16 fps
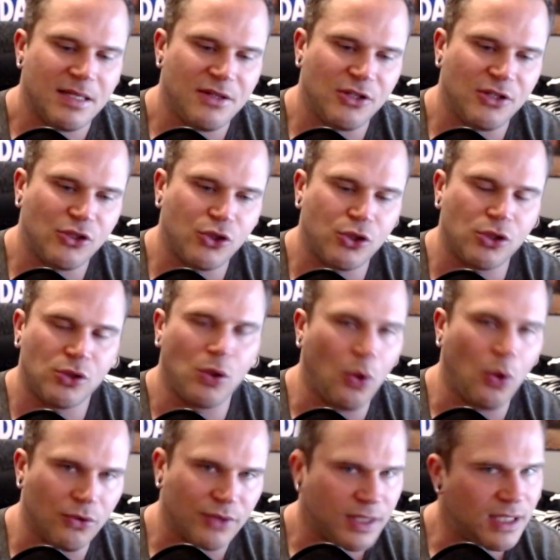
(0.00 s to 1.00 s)
the
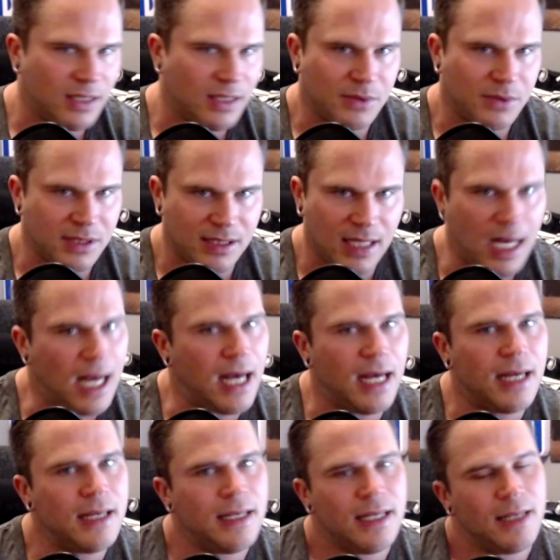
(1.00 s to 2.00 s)
story that was
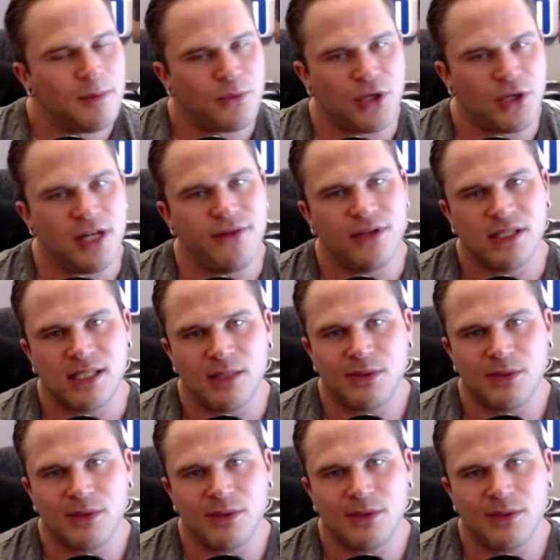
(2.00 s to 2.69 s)
there previously,